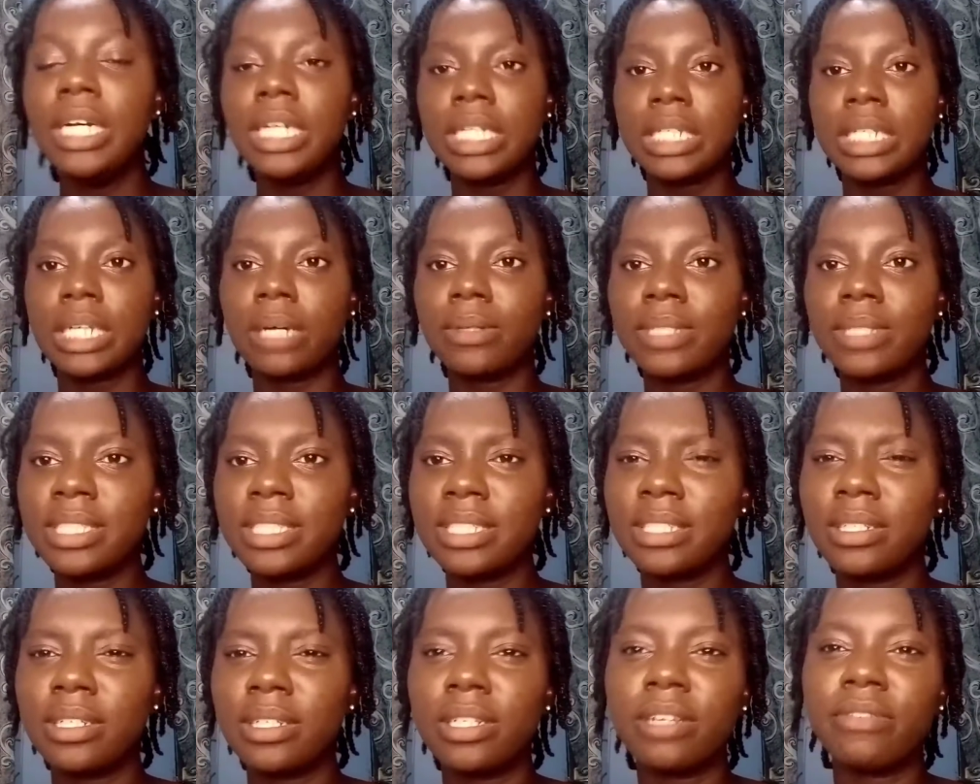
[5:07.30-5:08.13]
Now, this is
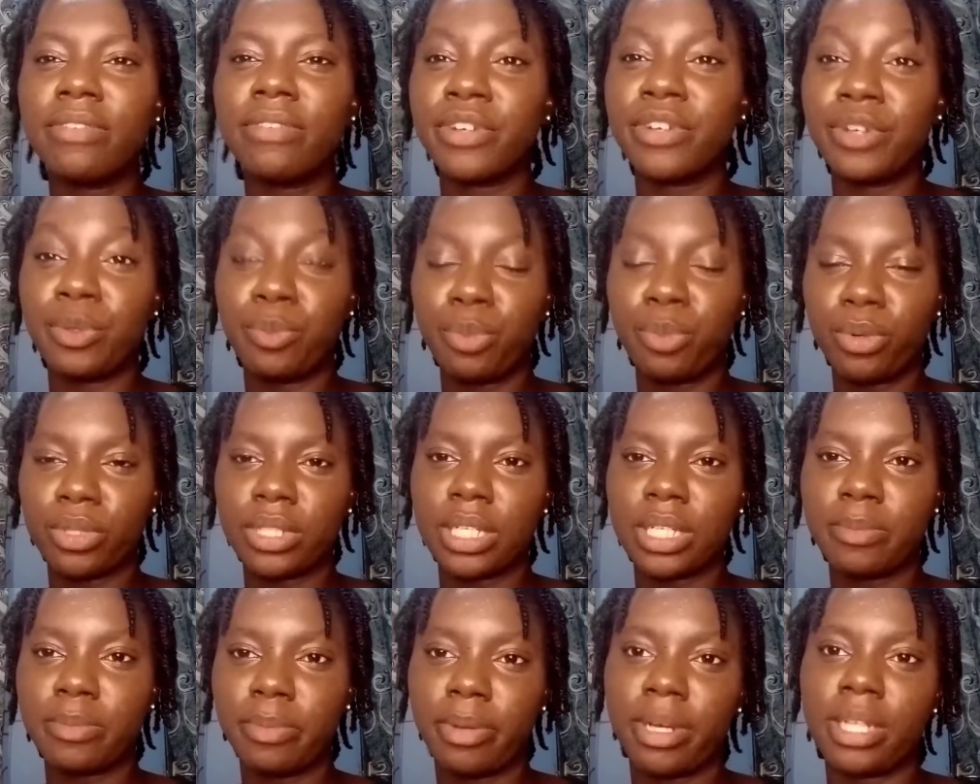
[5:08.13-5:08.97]
another very
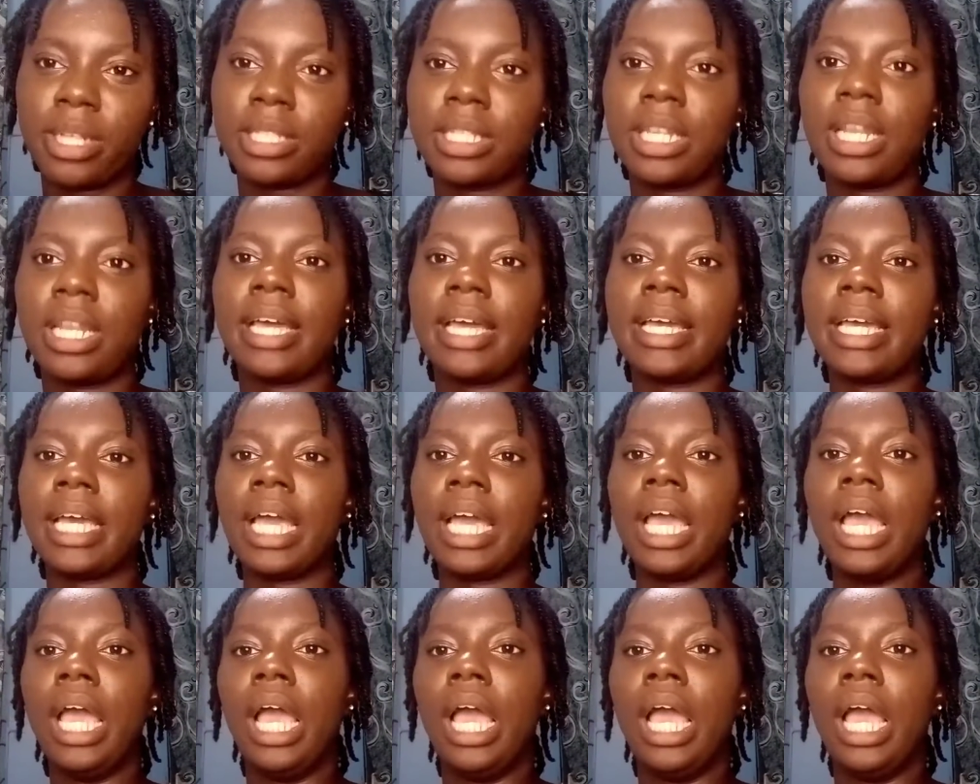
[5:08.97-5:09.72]
important part. Like,